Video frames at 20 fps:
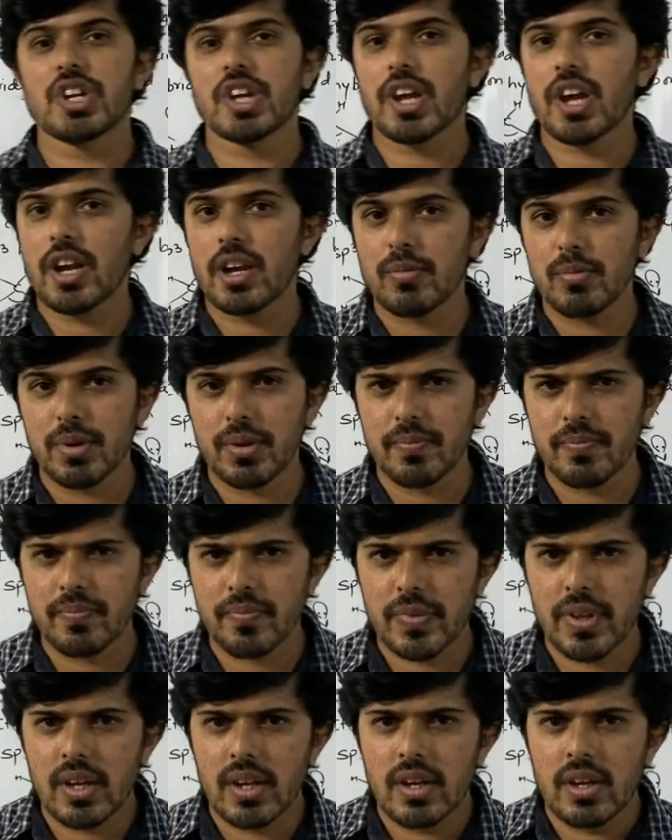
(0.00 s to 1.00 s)
Academy.
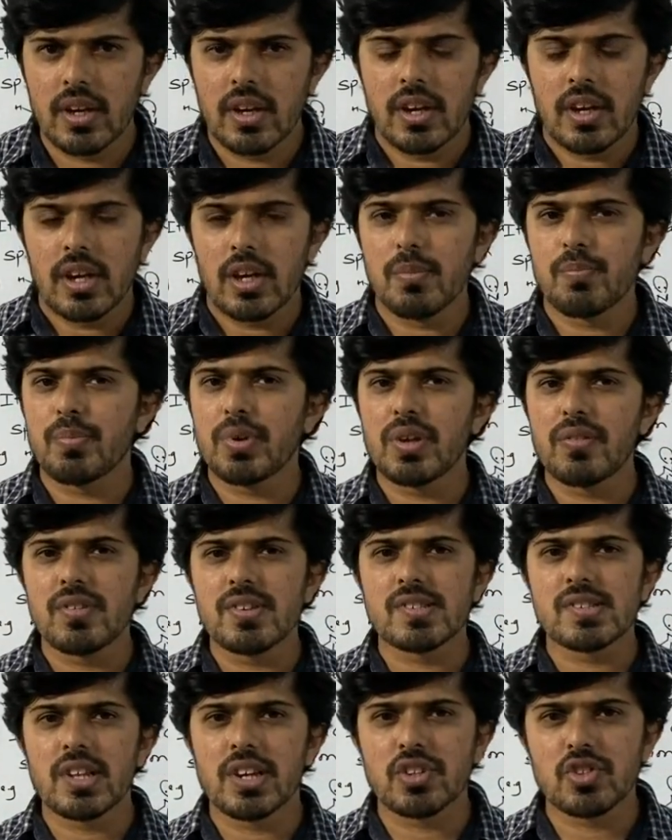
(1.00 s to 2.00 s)
In
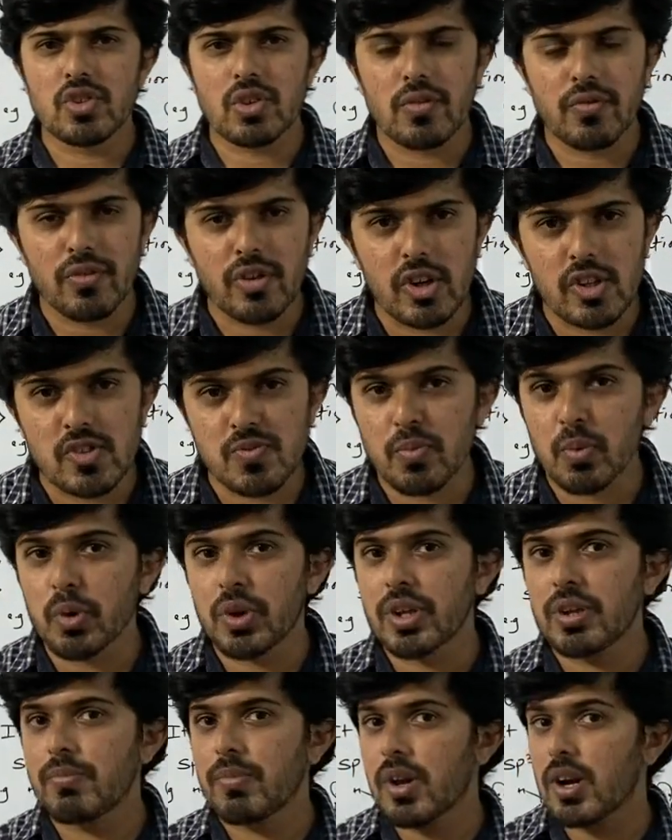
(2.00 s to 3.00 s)
previous lecture of
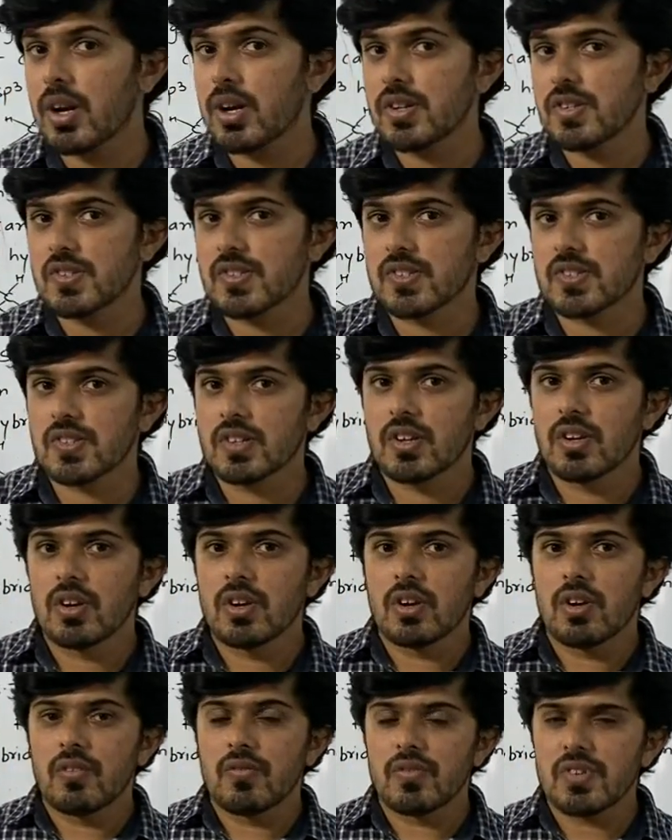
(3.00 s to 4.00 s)
transporting plants,
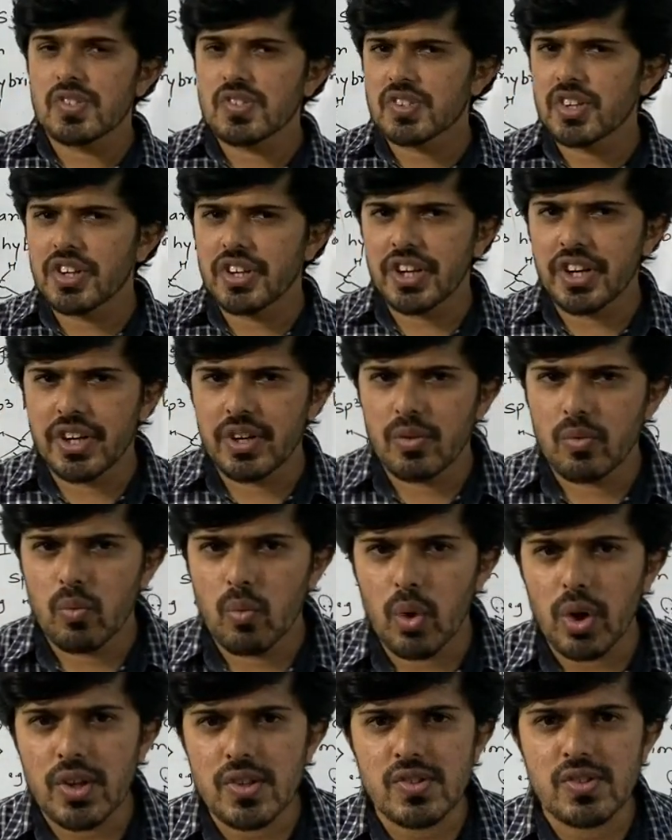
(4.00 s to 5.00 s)
we studied
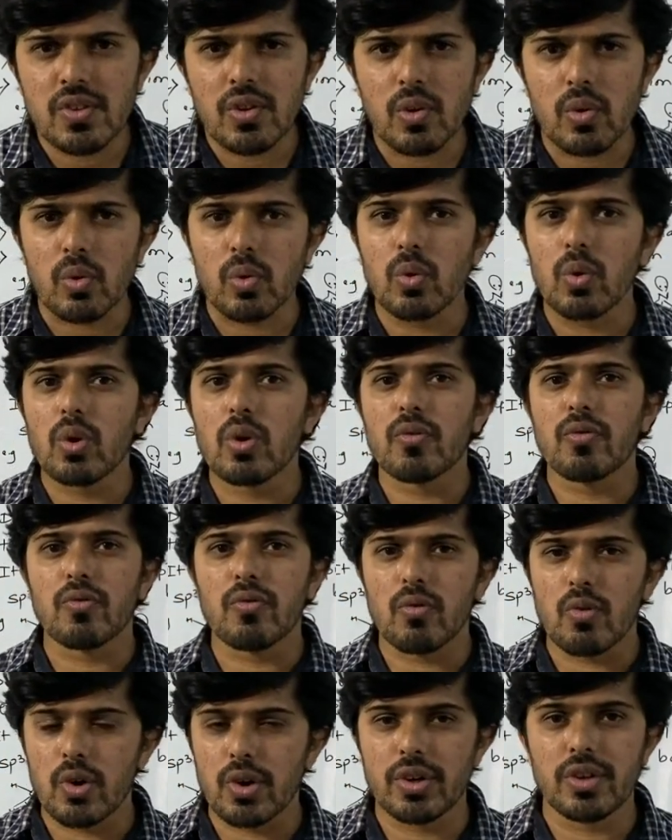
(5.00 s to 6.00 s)
what is the role of
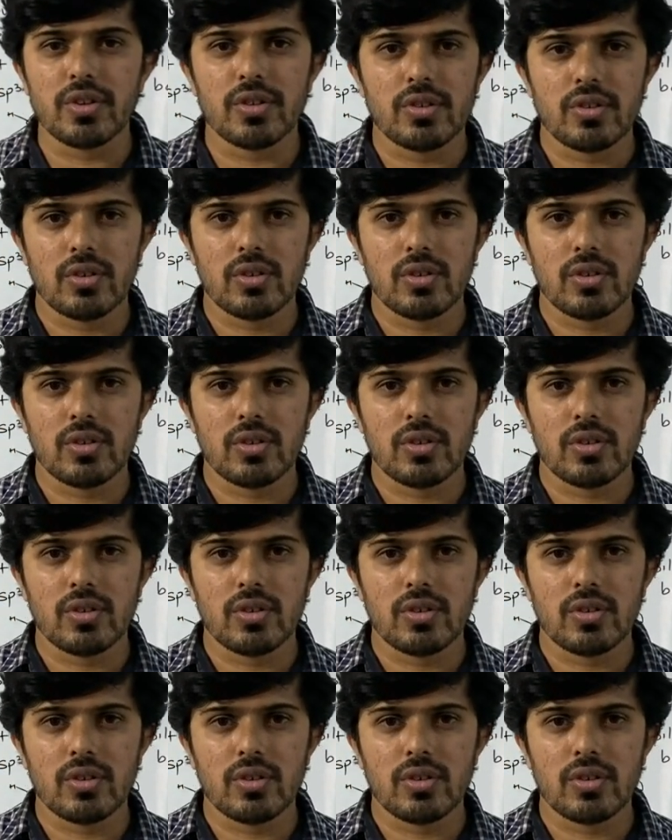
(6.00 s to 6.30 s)
water,